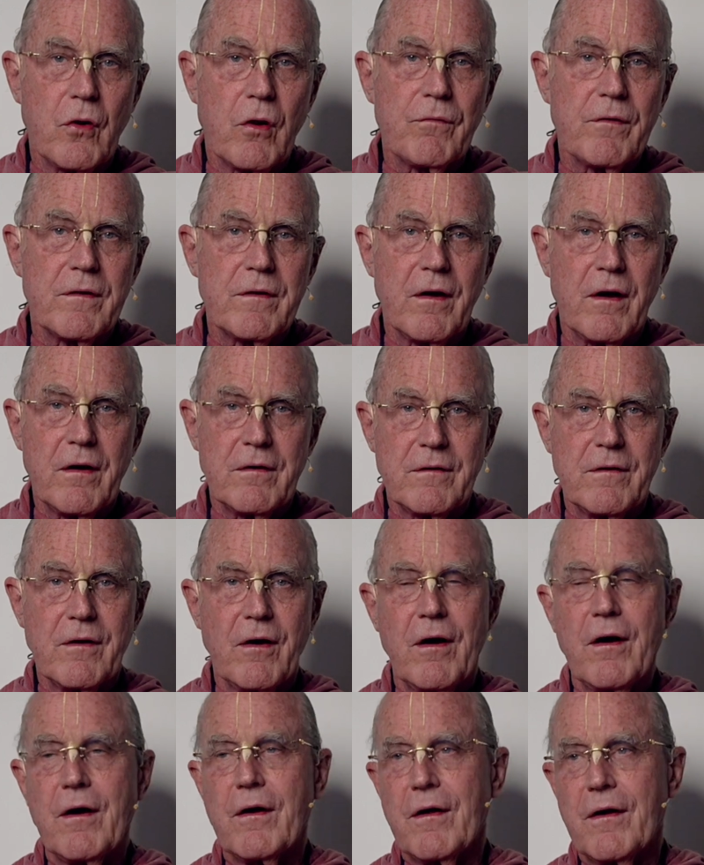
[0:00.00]
Govardhan
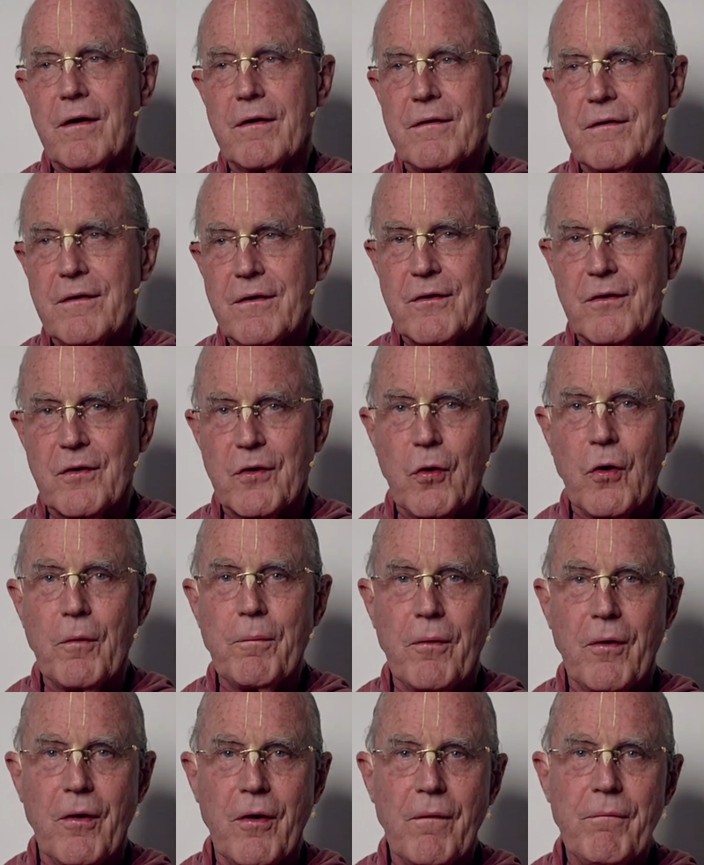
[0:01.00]
Dhara,
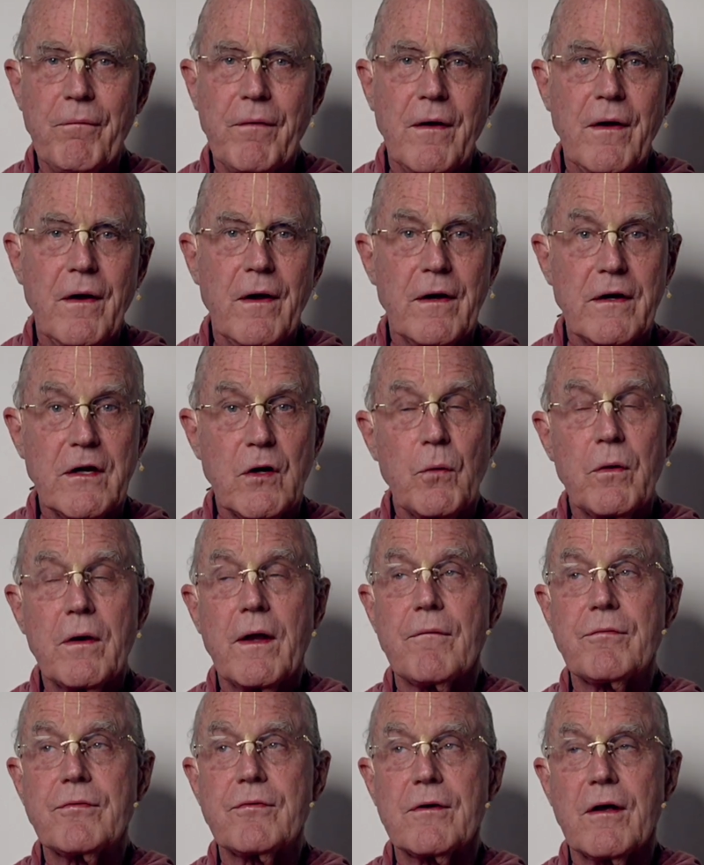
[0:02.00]
Gopal, you will
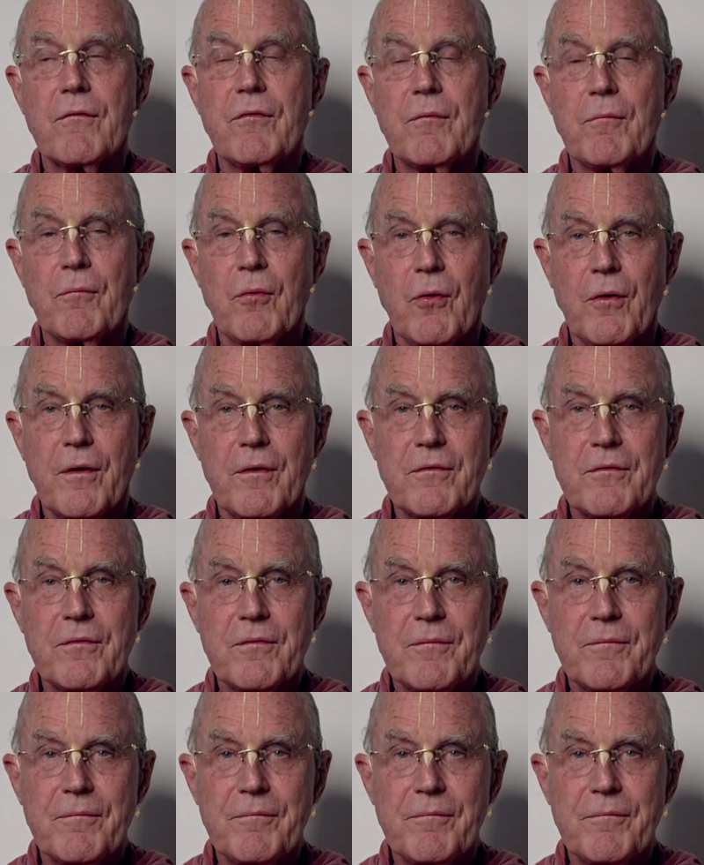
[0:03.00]
have 7 boys."